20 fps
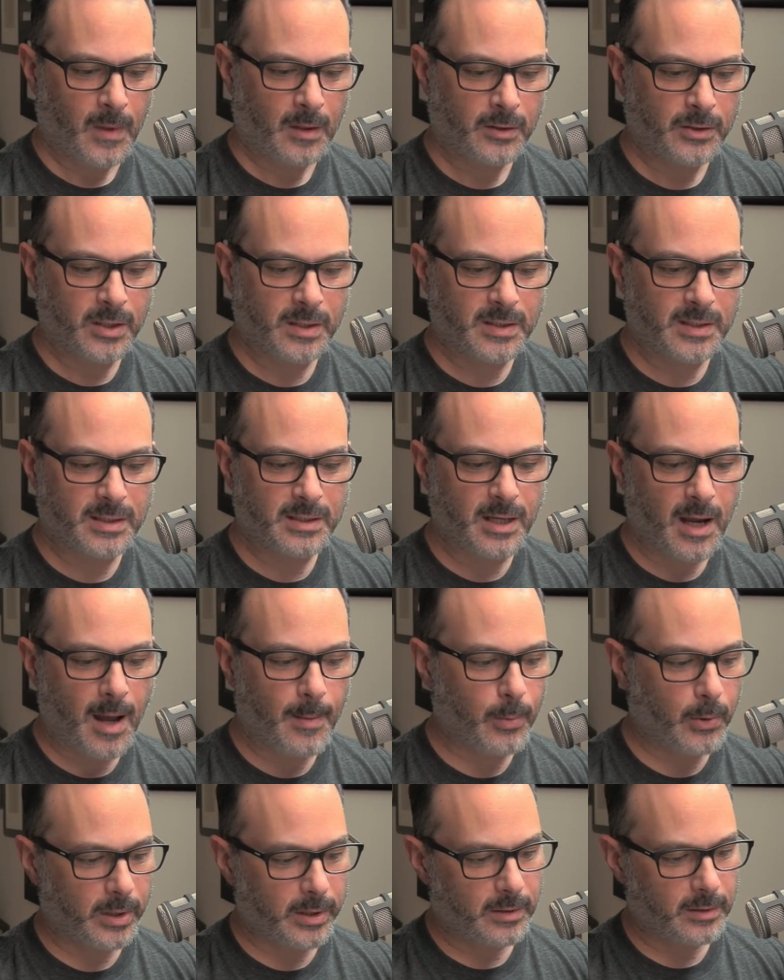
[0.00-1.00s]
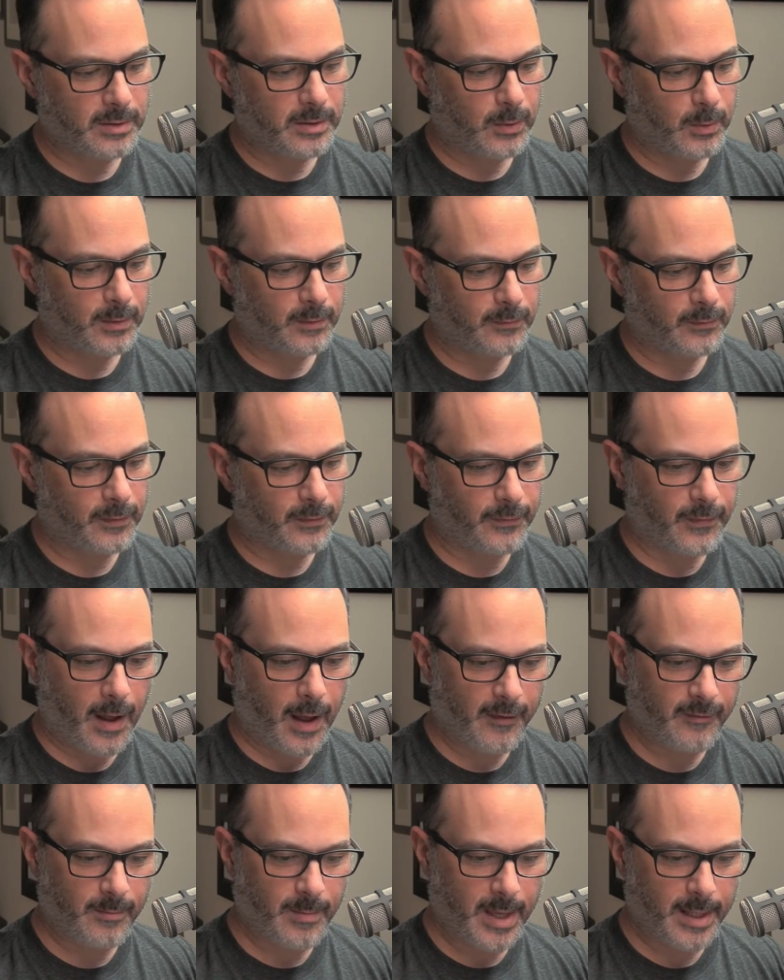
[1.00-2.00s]
just stop what you're doing for
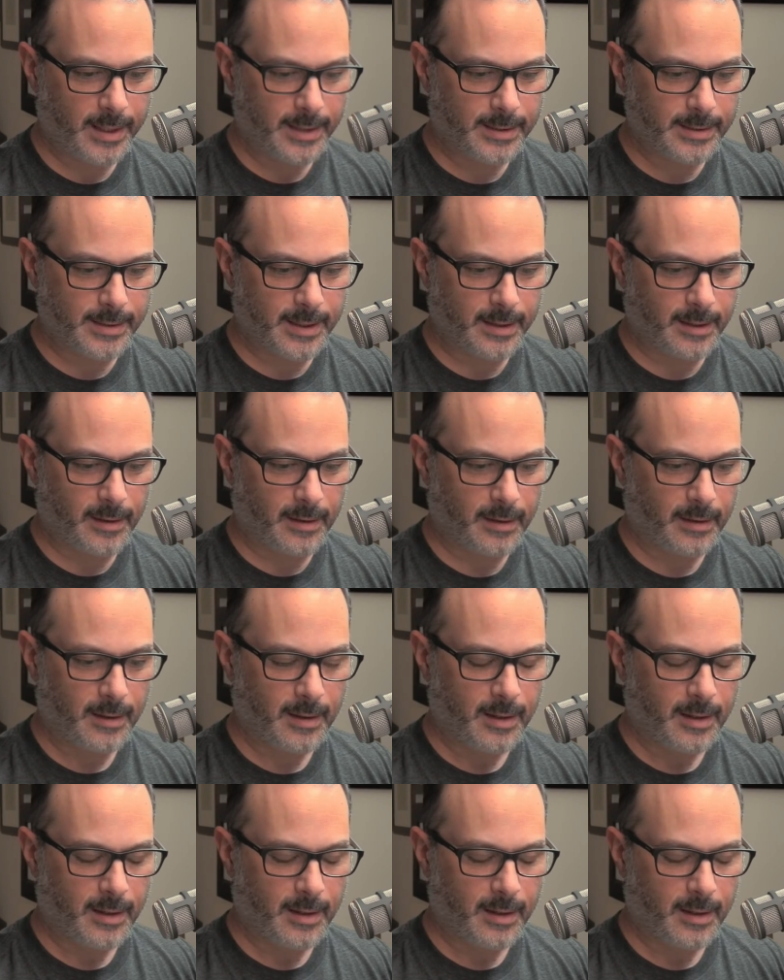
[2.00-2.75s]
five minutes and